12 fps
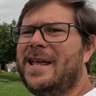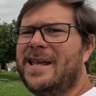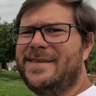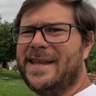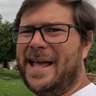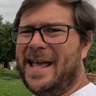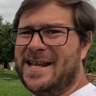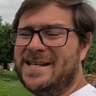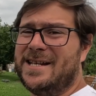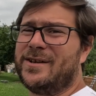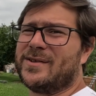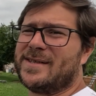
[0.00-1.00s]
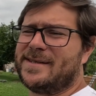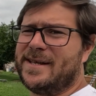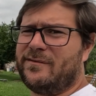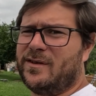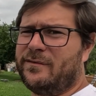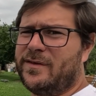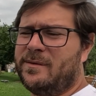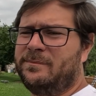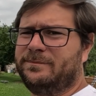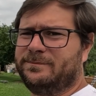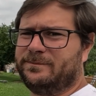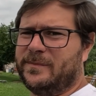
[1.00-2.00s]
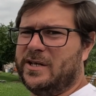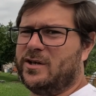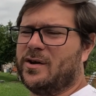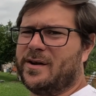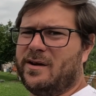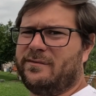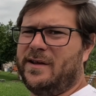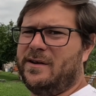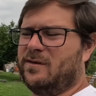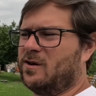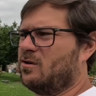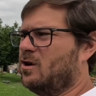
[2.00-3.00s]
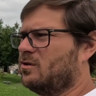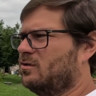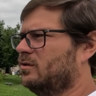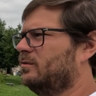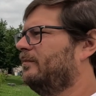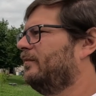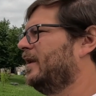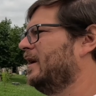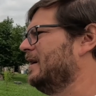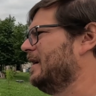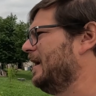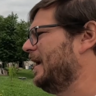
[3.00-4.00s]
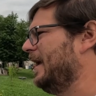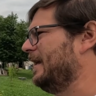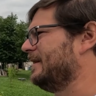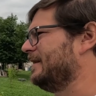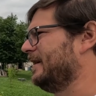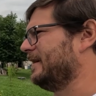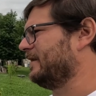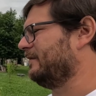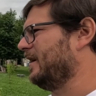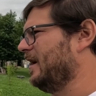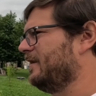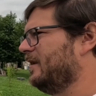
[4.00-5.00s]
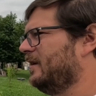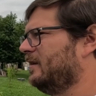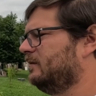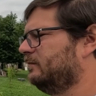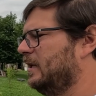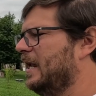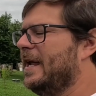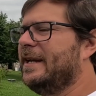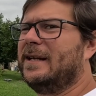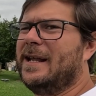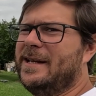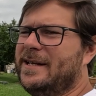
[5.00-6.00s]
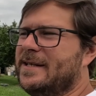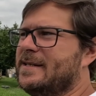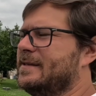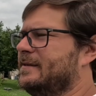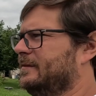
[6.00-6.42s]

In the end he got 7 of them. He got our favourite cockerel and 6 of the other laying ladies.